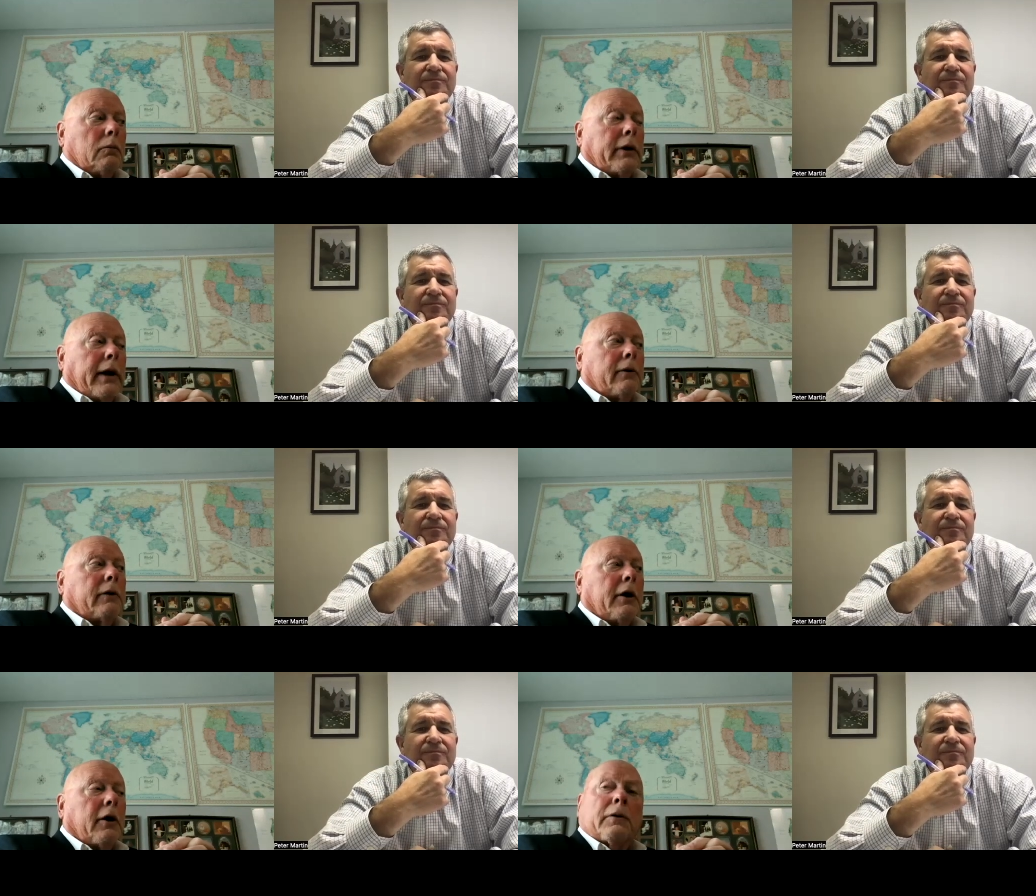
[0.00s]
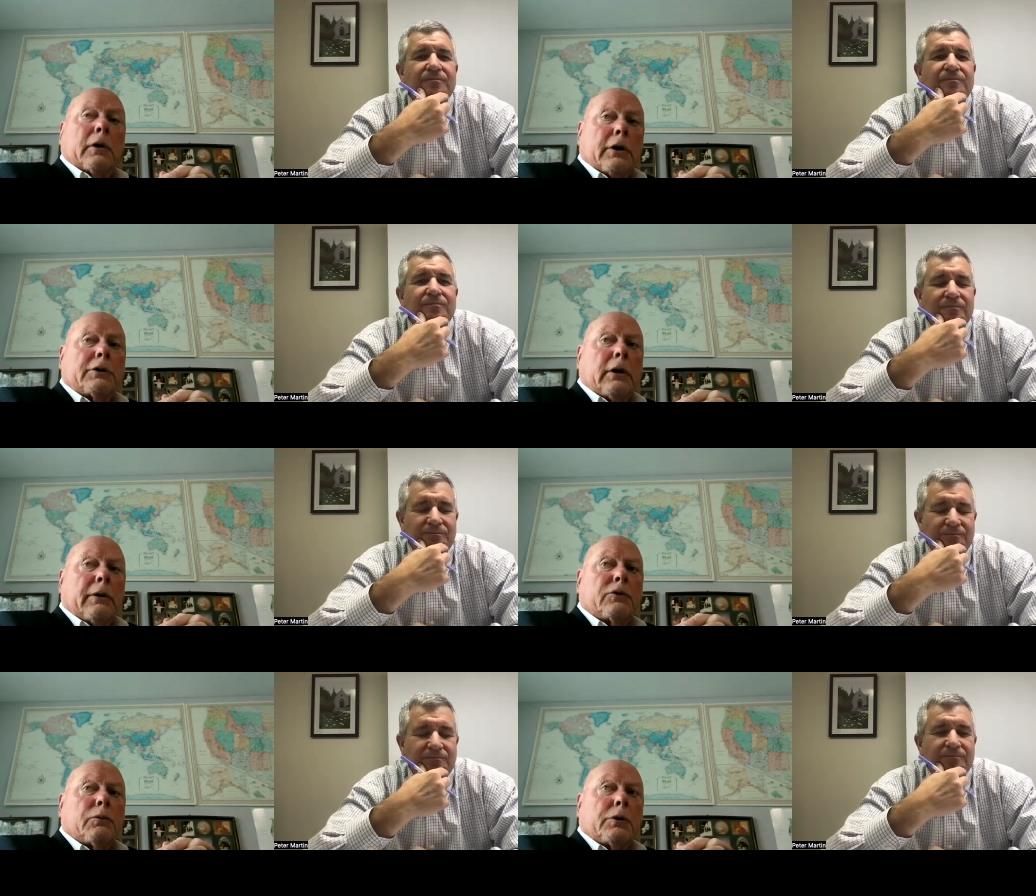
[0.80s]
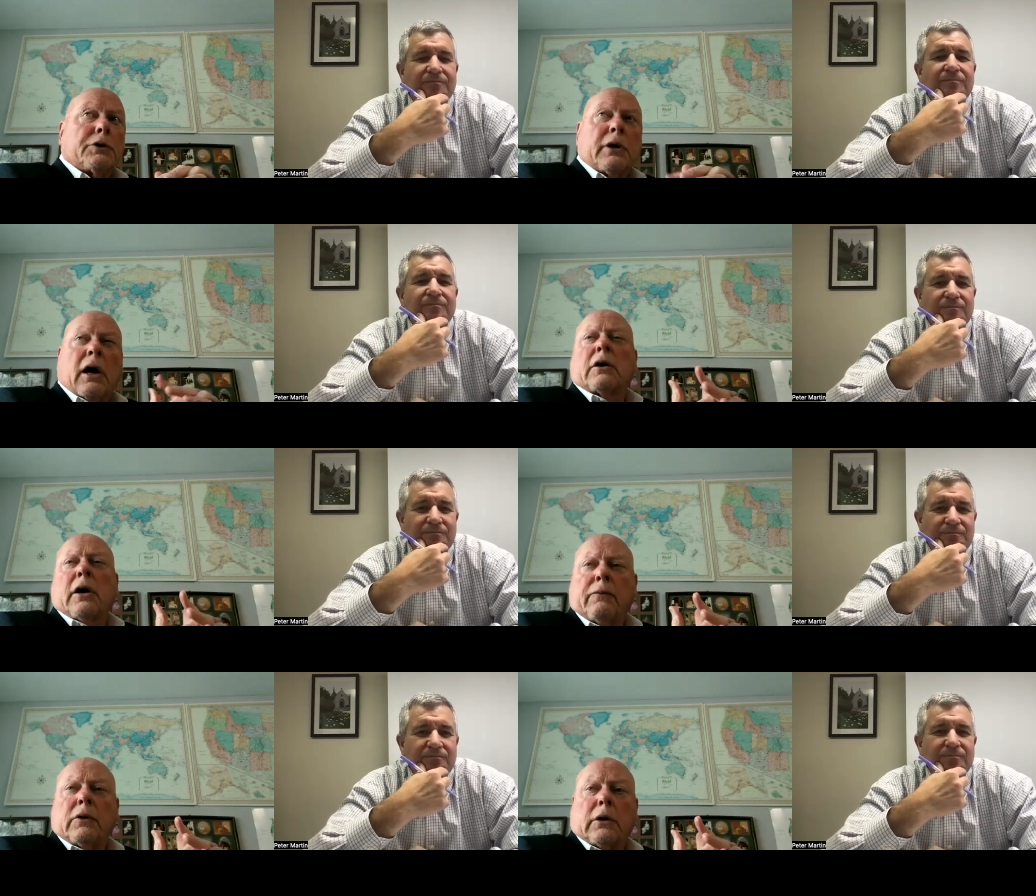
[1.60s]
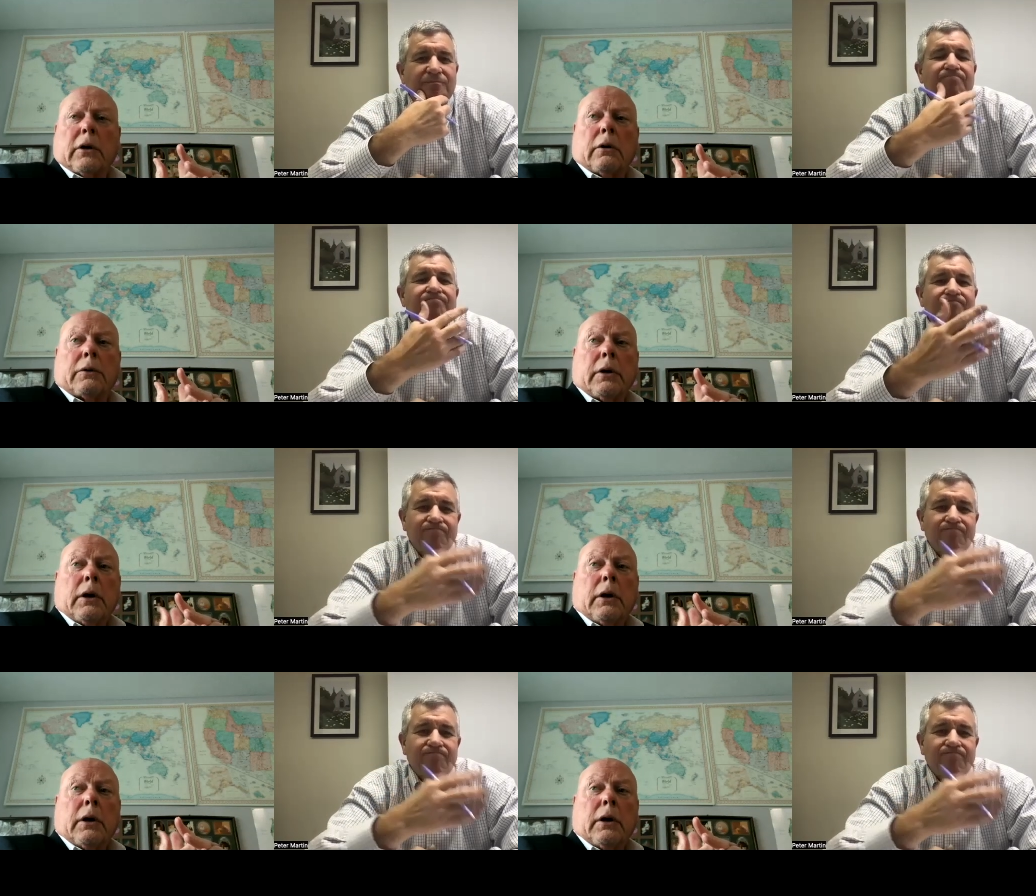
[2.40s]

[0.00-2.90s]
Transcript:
Speaker 1: Catholic Health Initiatives, which is now Covenant Health.